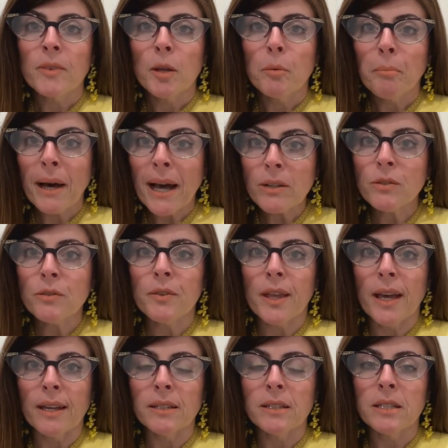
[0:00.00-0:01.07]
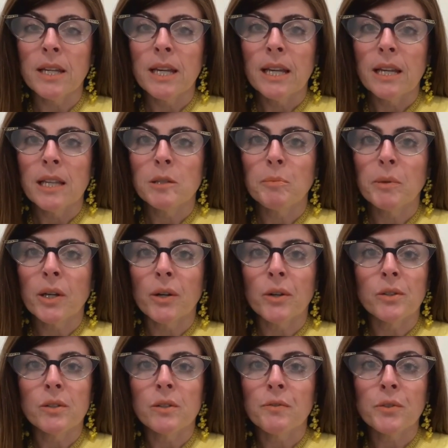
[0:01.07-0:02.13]
Part of that is
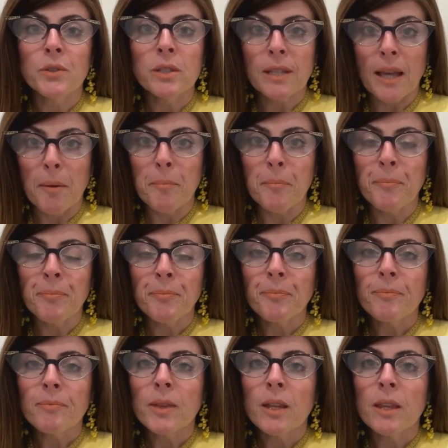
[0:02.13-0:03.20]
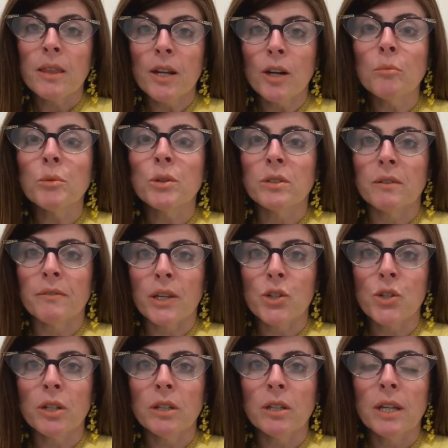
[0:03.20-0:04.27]
because for some, their
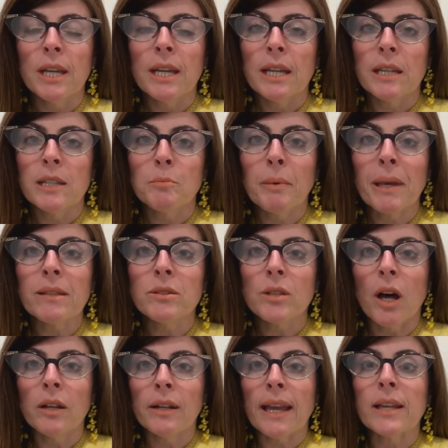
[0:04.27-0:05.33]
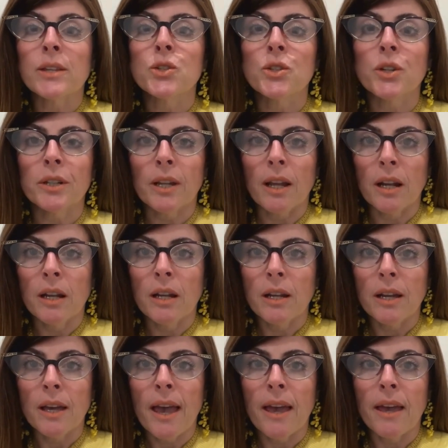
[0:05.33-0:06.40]
motivation is based on external,
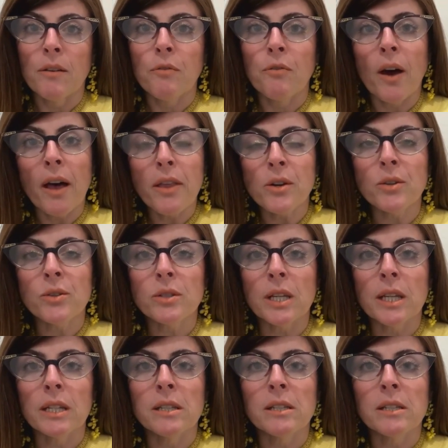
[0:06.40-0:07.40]
and for others it is